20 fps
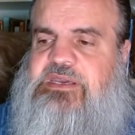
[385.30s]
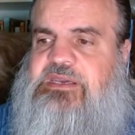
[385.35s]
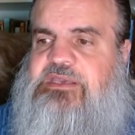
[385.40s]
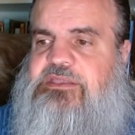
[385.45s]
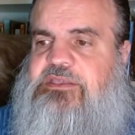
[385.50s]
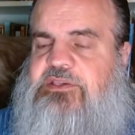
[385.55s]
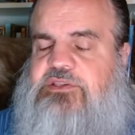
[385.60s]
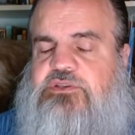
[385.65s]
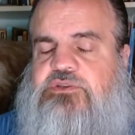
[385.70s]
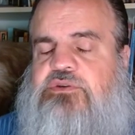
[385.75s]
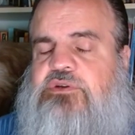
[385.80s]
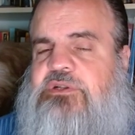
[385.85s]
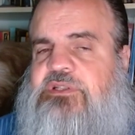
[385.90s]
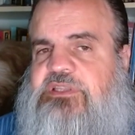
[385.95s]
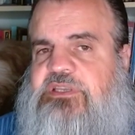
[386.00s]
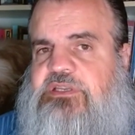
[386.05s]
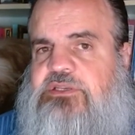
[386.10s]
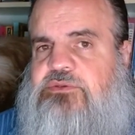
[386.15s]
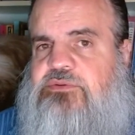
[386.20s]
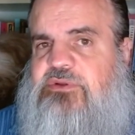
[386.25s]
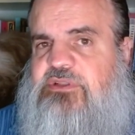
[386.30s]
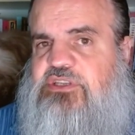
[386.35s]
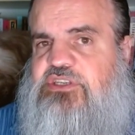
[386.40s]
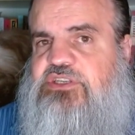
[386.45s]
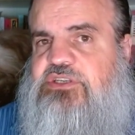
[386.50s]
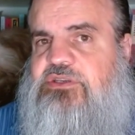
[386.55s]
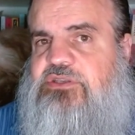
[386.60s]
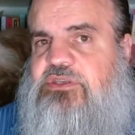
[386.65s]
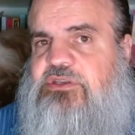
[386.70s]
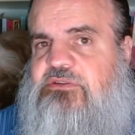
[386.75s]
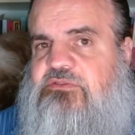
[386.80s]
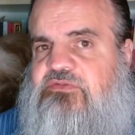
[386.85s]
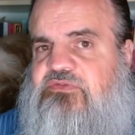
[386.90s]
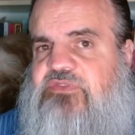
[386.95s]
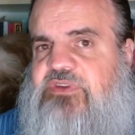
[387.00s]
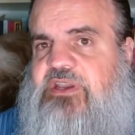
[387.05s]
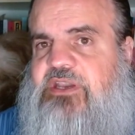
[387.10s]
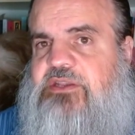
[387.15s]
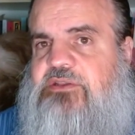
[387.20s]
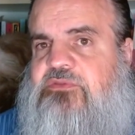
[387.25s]
And this could lead to a chilling
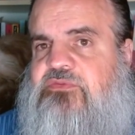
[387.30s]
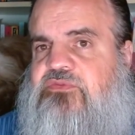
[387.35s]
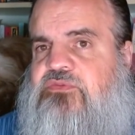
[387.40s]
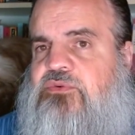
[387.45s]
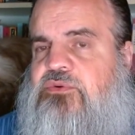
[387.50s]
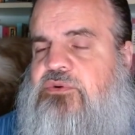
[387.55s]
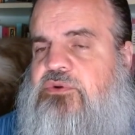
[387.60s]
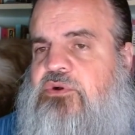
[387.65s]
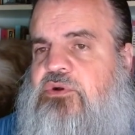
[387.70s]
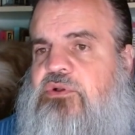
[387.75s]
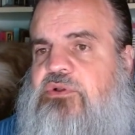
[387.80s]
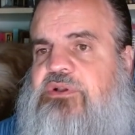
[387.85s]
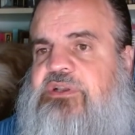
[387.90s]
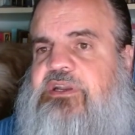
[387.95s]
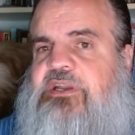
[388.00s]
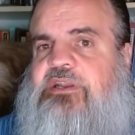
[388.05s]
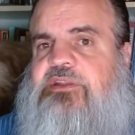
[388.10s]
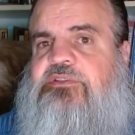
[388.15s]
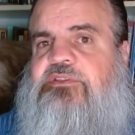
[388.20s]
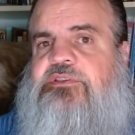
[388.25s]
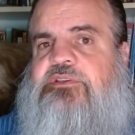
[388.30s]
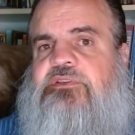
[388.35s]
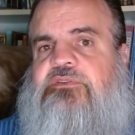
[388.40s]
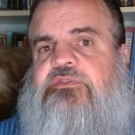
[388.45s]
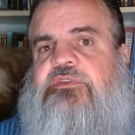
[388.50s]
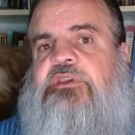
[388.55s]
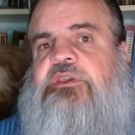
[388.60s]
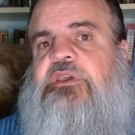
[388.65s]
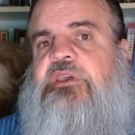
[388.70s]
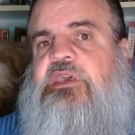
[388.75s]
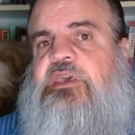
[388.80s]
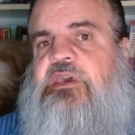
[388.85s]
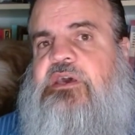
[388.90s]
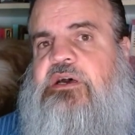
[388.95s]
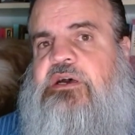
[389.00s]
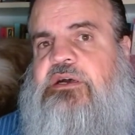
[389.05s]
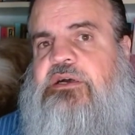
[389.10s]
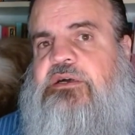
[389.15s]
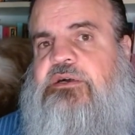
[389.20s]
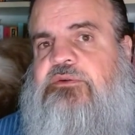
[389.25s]
effect for all kinds of
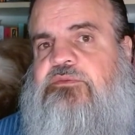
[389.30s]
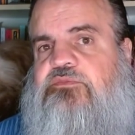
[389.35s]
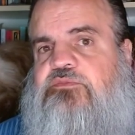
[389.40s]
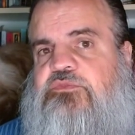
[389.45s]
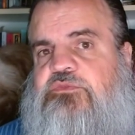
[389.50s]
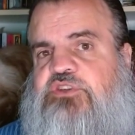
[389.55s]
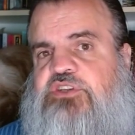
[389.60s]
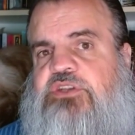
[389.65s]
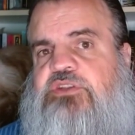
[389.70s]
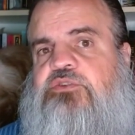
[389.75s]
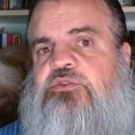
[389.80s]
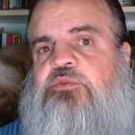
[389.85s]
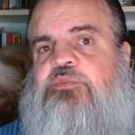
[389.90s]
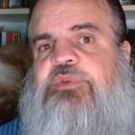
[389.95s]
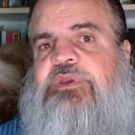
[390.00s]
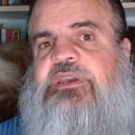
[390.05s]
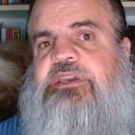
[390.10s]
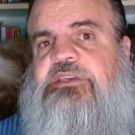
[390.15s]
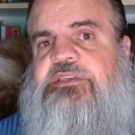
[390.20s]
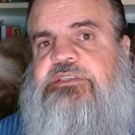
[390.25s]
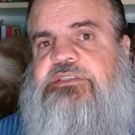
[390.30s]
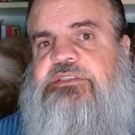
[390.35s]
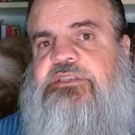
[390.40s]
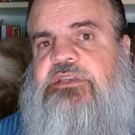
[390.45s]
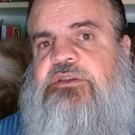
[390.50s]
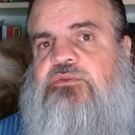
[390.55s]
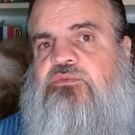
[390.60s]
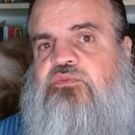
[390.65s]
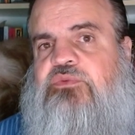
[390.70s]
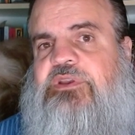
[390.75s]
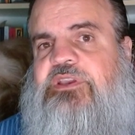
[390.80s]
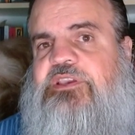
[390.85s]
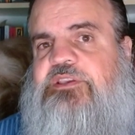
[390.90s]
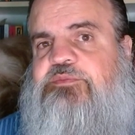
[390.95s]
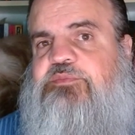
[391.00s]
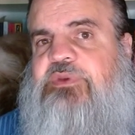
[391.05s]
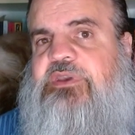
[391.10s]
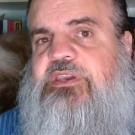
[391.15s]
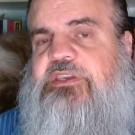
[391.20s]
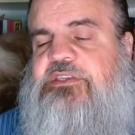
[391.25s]
uh, gender based and race
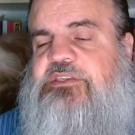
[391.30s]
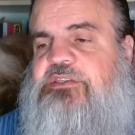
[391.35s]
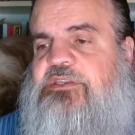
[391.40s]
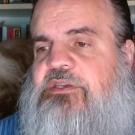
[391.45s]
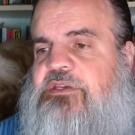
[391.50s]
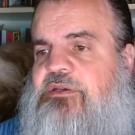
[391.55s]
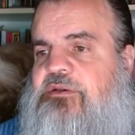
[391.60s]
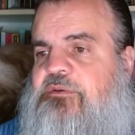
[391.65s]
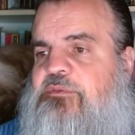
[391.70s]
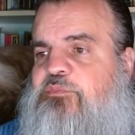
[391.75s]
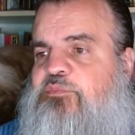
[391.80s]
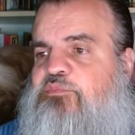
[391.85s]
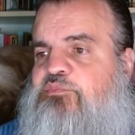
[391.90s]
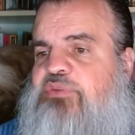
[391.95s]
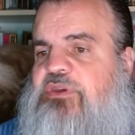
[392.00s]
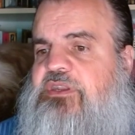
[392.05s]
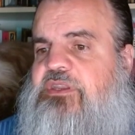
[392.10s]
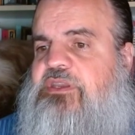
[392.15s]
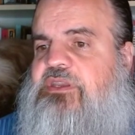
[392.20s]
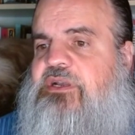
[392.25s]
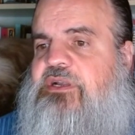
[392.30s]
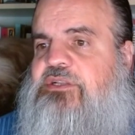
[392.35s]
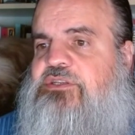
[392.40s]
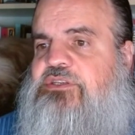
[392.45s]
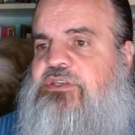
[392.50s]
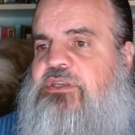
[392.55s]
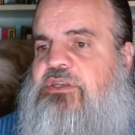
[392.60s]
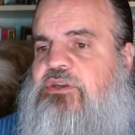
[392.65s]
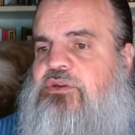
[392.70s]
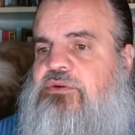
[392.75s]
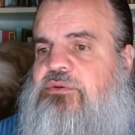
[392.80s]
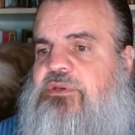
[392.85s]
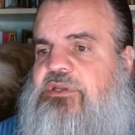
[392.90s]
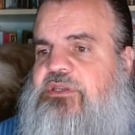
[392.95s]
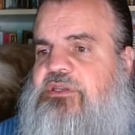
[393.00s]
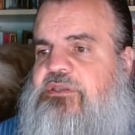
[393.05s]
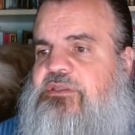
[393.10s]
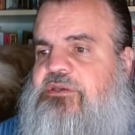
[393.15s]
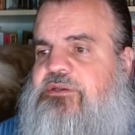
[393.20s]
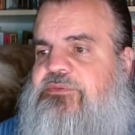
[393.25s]
based uh, pedagogy and
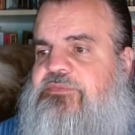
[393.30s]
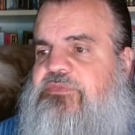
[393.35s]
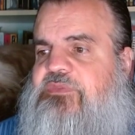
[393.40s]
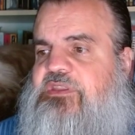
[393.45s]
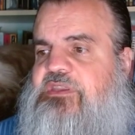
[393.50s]
curricula.